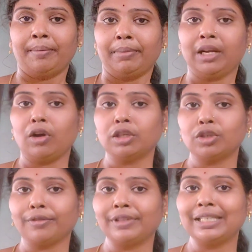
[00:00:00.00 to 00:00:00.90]
Because
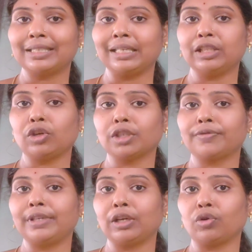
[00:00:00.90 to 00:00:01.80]
of this
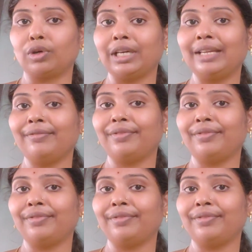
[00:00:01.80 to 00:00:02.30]
lithosphere only,